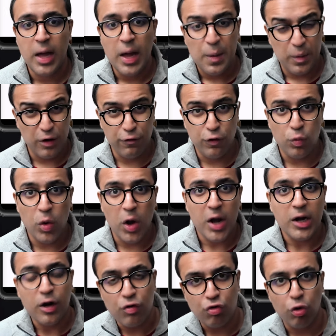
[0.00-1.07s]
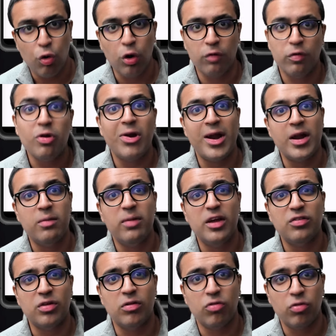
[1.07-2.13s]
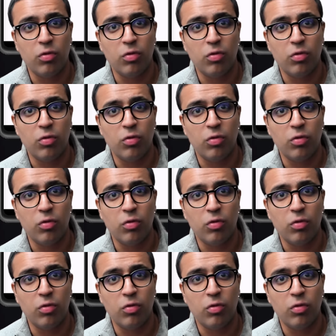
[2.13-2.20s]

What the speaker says: But if you want control over your animations,